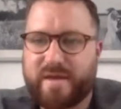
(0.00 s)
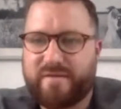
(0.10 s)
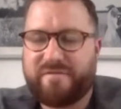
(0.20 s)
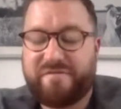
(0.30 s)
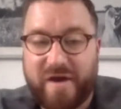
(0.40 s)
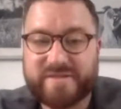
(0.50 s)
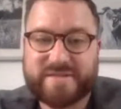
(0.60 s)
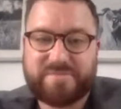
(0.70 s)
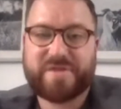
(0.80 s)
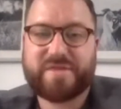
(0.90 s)
Find
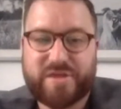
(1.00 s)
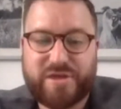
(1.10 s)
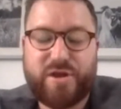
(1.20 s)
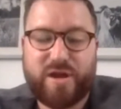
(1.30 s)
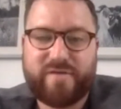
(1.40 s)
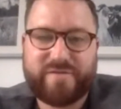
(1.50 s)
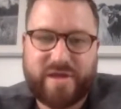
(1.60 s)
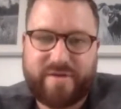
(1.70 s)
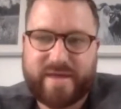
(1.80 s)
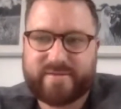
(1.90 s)
something that you love
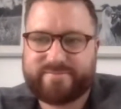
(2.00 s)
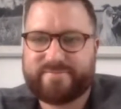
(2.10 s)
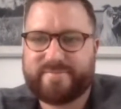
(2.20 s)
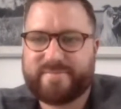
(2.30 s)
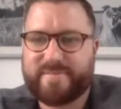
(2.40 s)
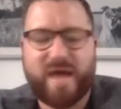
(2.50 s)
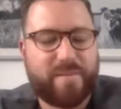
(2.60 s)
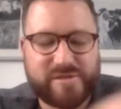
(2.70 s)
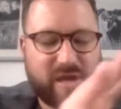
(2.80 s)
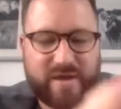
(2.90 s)
doing. No,
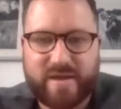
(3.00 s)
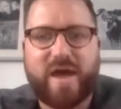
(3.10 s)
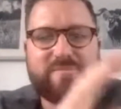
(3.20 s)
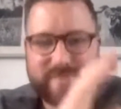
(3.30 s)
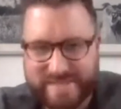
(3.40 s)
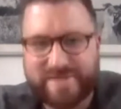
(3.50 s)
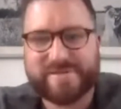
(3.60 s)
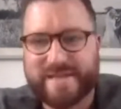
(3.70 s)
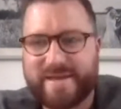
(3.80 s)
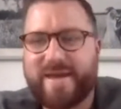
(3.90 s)
I'm joking. No,
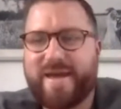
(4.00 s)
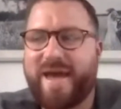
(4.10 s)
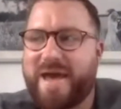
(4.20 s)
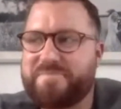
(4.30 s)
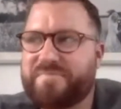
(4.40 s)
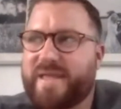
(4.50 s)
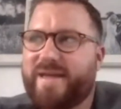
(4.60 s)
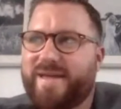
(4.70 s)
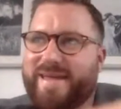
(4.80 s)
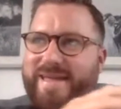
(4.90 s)
seriously.
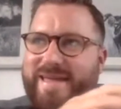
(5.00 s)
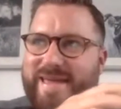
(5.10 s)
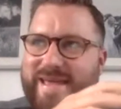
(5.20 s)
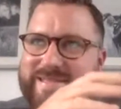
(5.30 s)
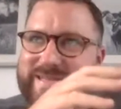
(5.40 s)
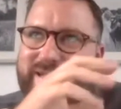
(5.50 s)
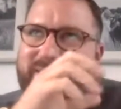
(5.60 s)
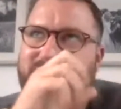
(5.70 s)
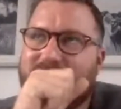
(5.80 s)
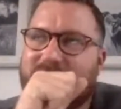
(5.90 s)
It's,
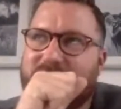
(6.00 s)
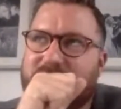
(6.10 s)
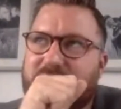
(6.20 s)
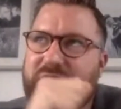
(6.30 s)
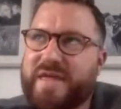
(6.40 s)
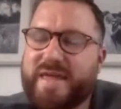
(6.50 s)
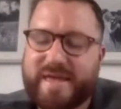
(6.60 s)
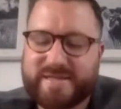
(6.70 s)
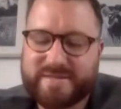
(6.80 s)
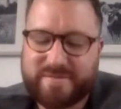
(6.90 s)
the thing
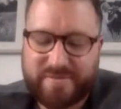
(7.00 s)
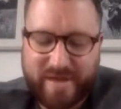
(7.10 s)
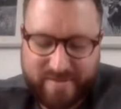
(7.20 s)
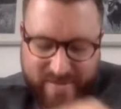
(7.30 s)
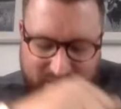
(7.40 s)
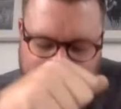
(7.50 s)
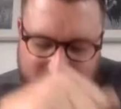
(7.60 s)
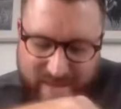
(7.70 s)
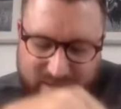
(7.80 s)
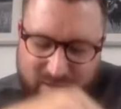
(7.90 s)
is that in
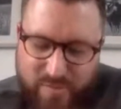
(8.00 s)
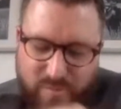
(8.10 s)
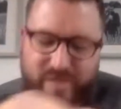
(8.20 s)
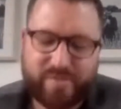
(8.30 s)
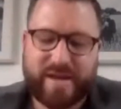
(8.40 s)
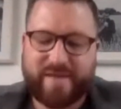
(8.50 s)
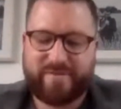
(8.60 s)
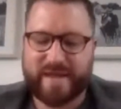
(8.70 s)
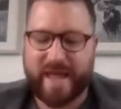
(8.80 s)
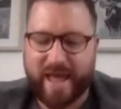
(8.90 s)
kind of the world that we live
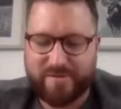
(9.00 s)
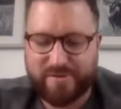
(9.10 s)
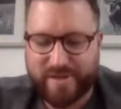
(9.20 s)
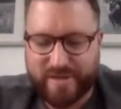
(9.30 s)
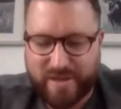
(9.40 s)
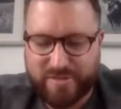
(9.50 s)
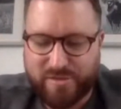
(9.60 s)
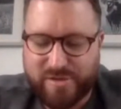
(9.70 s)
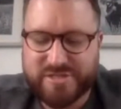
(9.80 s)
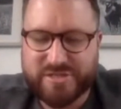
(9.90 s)
in now, there
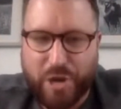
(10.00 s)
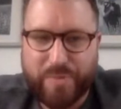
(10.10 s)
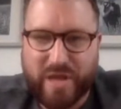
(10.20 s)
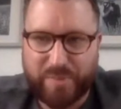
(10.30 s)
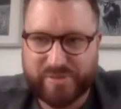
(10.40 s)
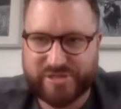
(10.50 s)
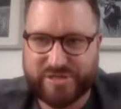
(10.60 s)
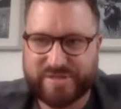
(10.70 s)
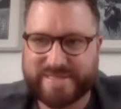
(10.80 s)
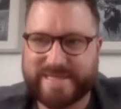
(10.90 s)
are so many
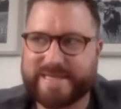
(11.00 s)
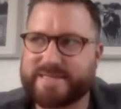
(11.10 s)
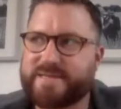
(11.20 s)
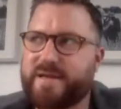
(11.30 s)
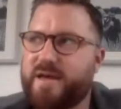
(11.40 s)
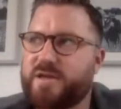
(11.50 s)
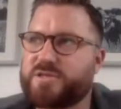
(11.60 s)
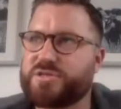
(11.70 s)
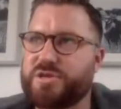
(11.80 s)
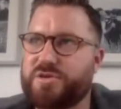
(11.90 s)
opportunities
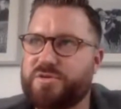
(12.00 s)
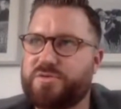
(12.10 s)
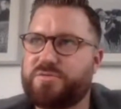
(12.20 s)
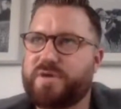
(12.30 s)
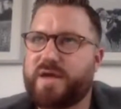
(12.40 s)
to